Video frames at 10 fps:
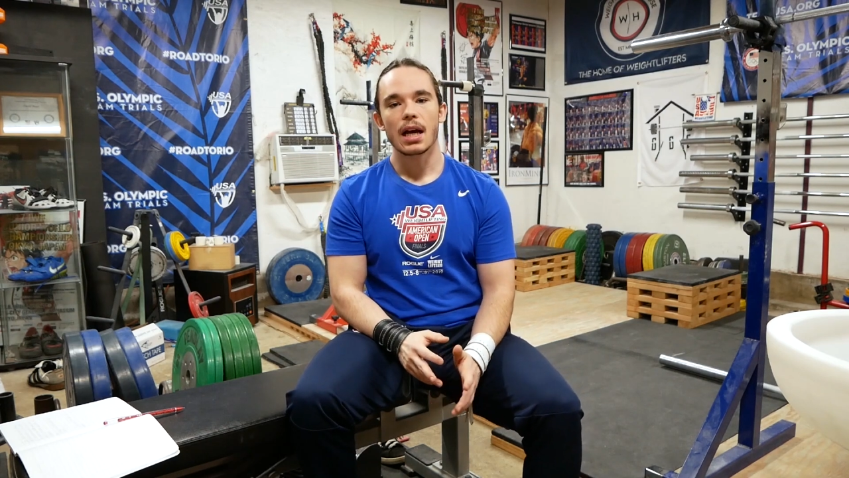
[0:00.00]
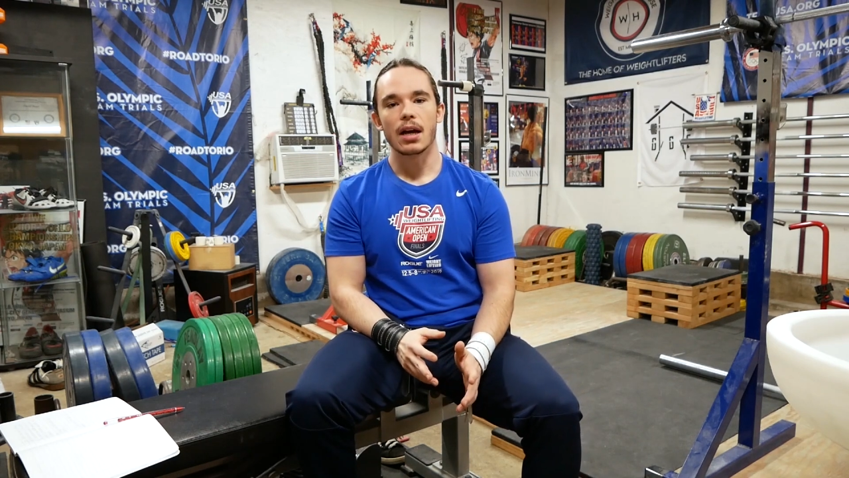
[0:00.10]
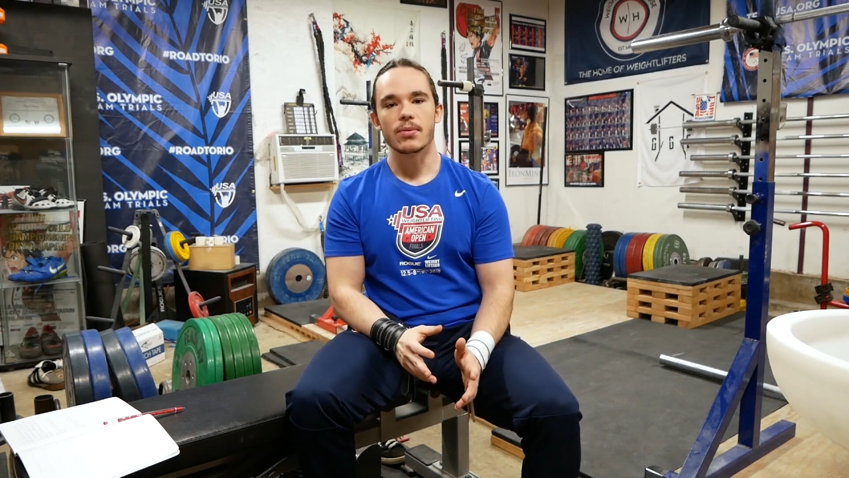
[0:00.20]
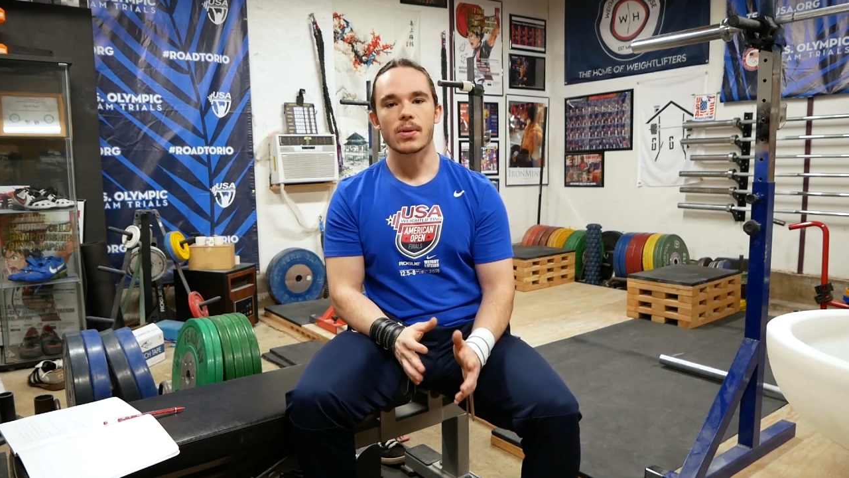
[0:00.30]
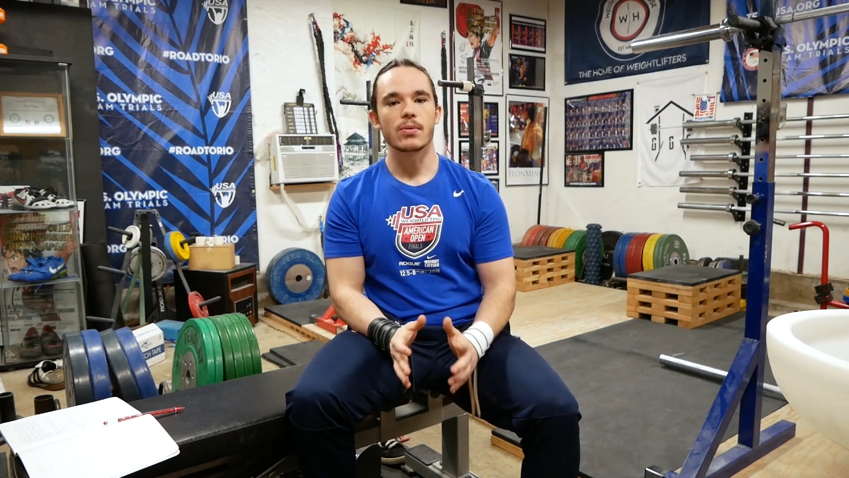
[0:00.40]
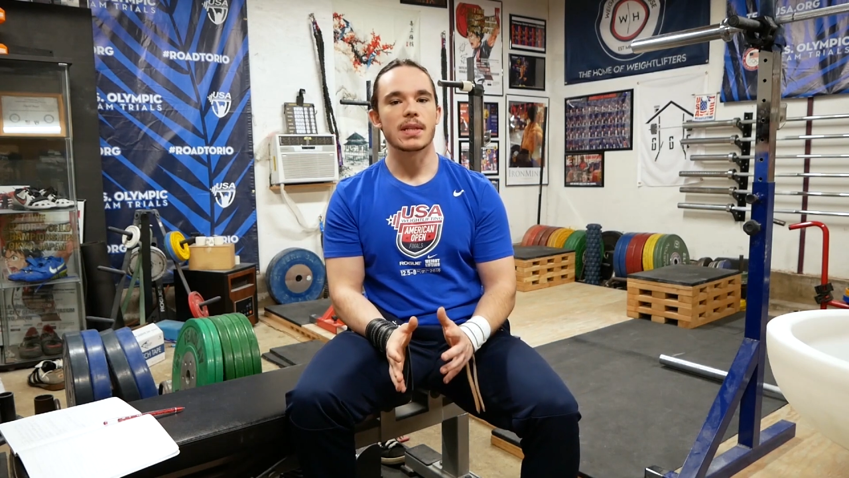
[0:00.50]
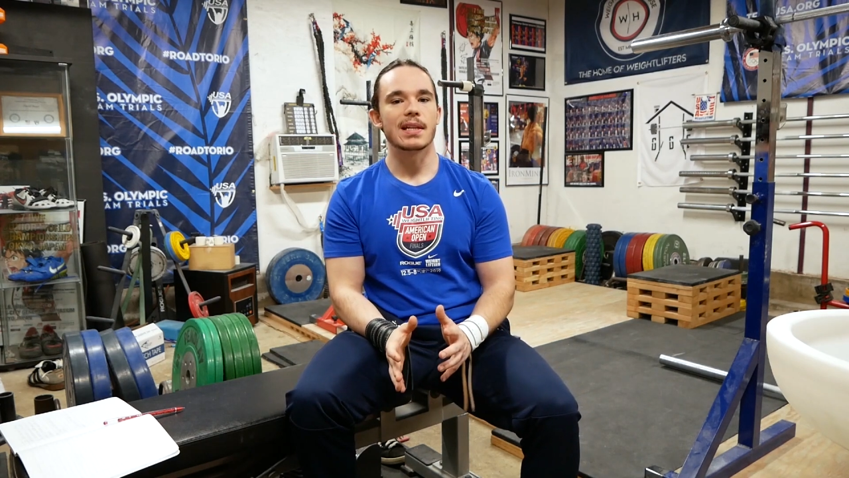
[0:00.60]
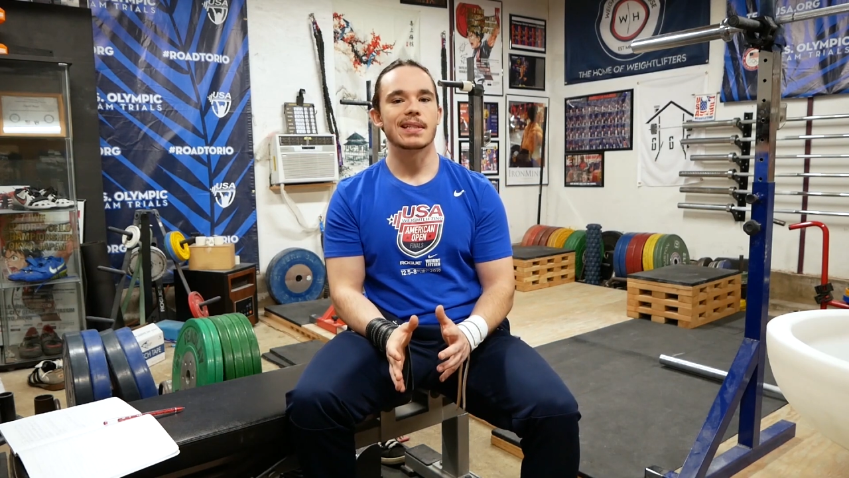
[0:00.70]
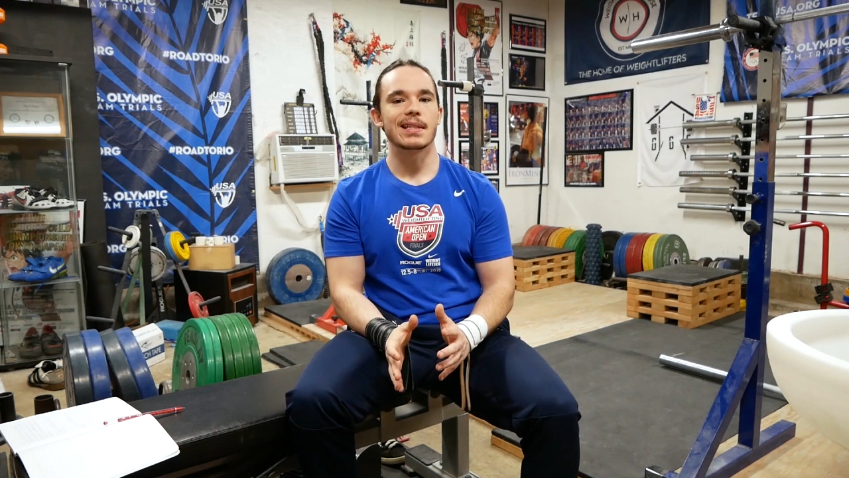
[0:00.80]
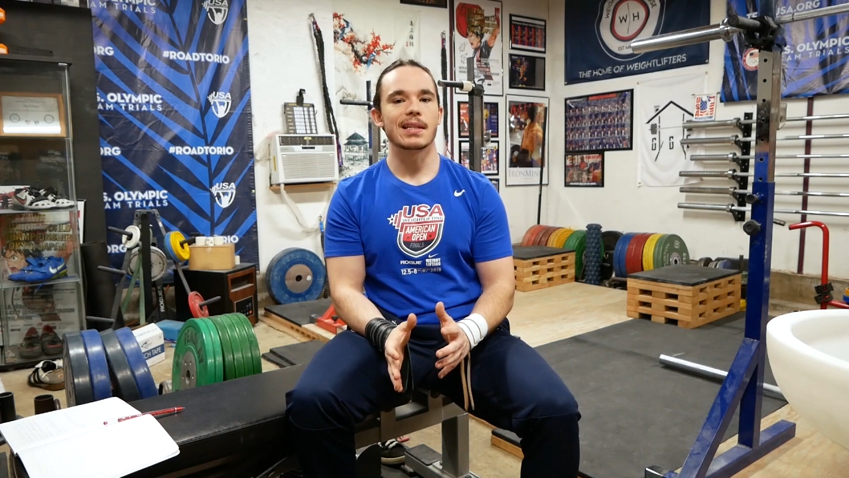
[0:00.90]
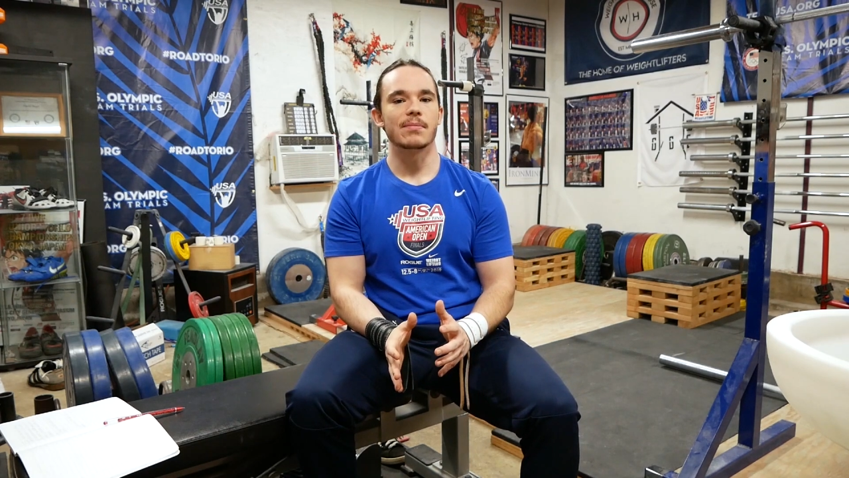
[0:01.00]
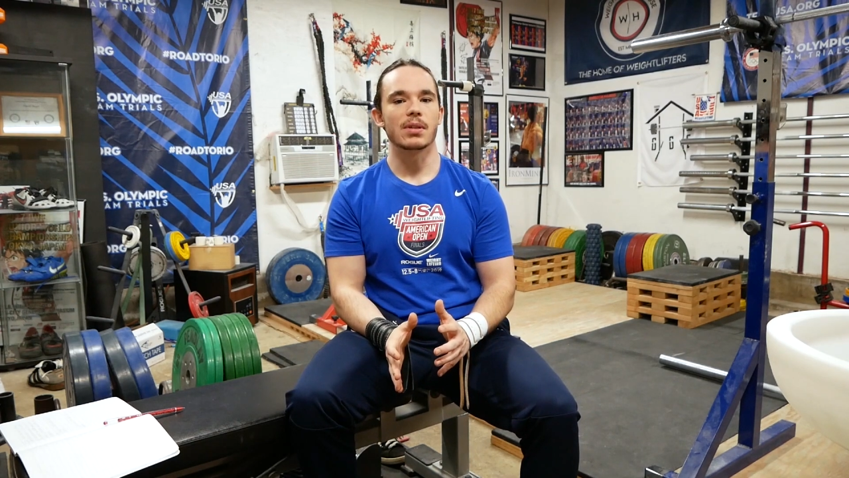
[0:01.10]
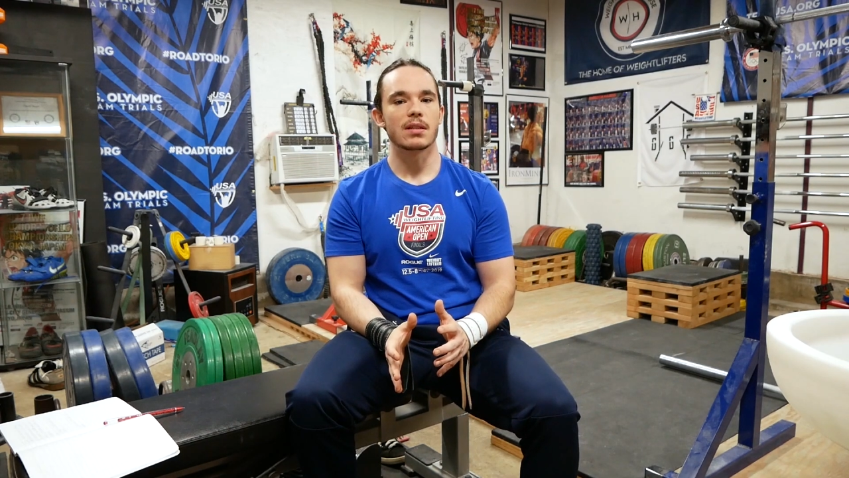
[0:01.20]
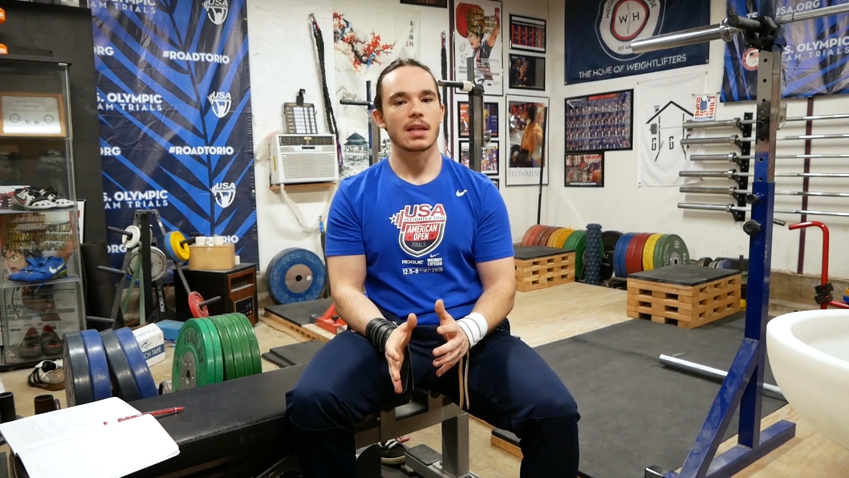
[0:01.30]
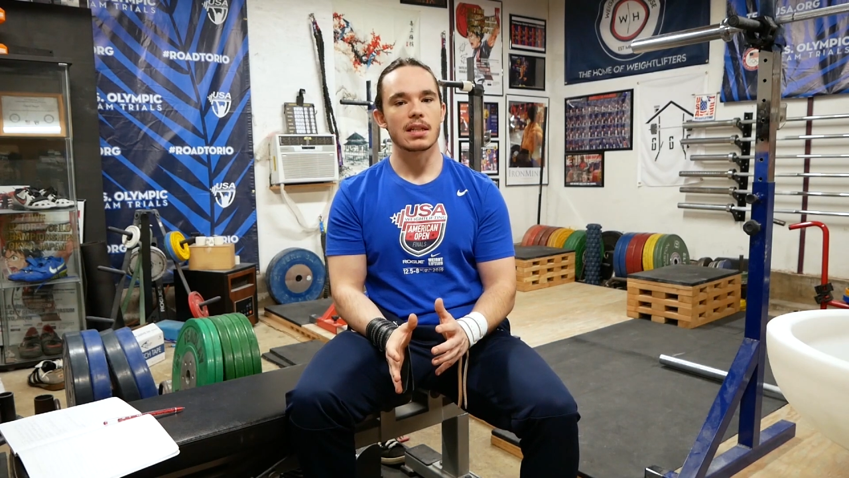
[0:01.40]
I was always hesitant
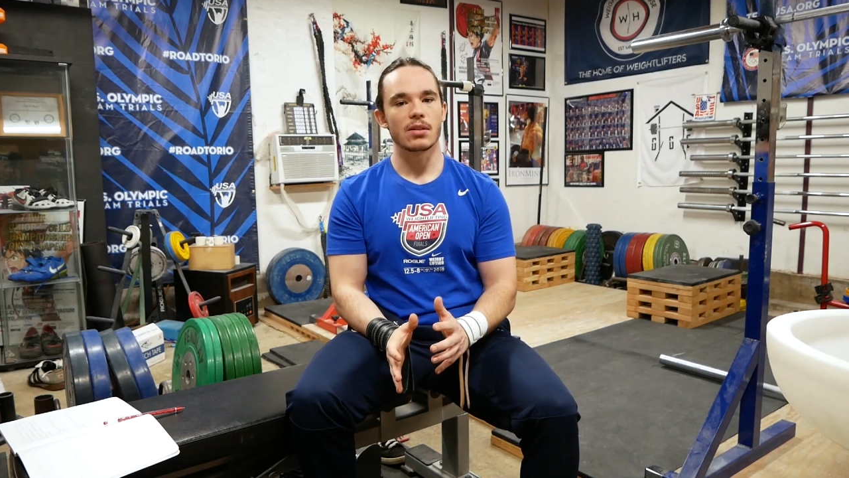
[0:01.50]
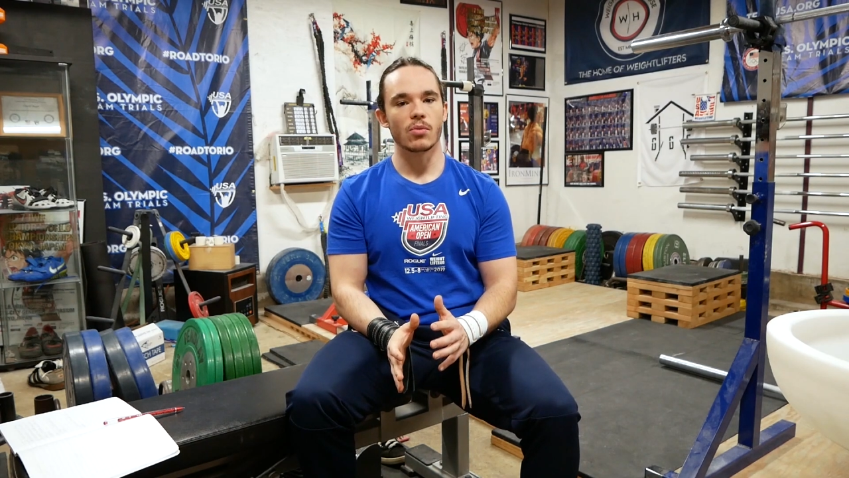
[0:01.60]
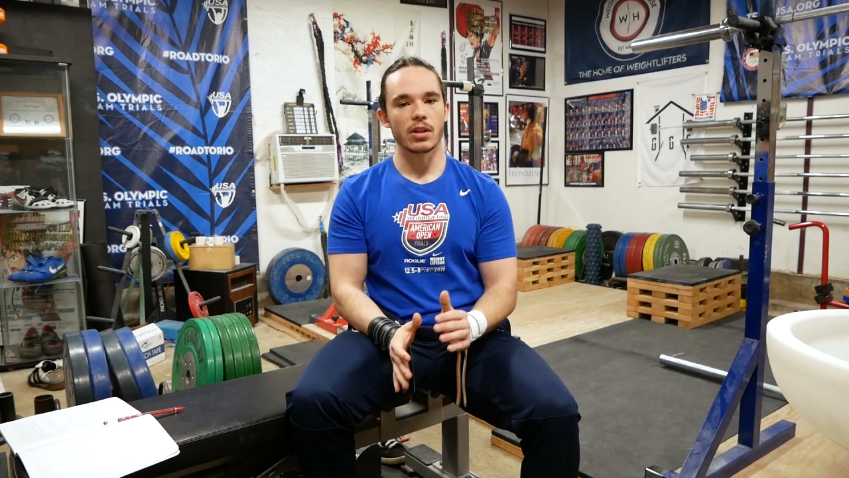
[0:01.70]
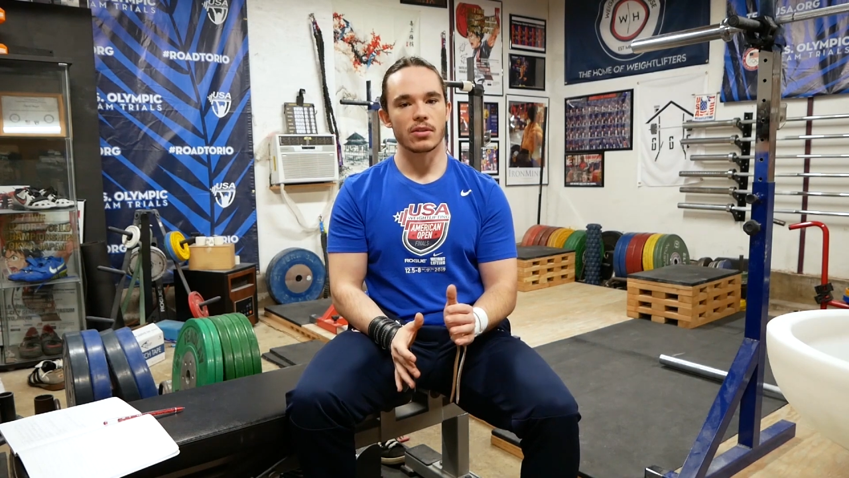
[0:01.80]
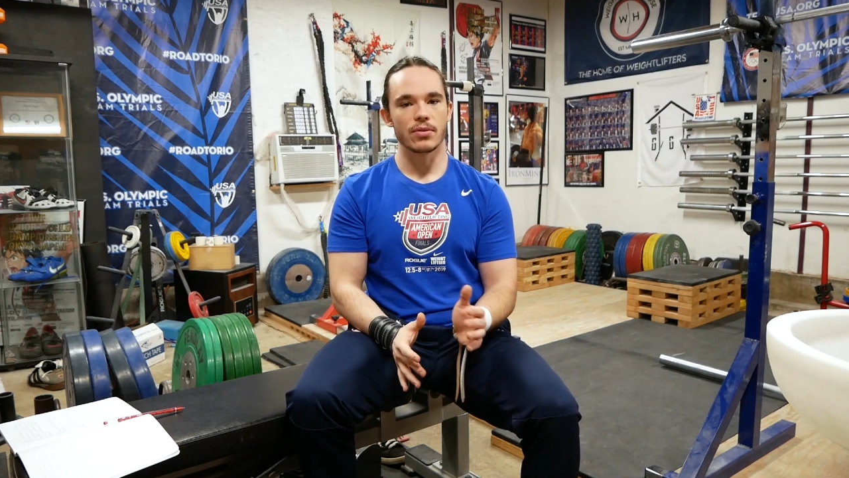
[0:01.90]
because I didn't want to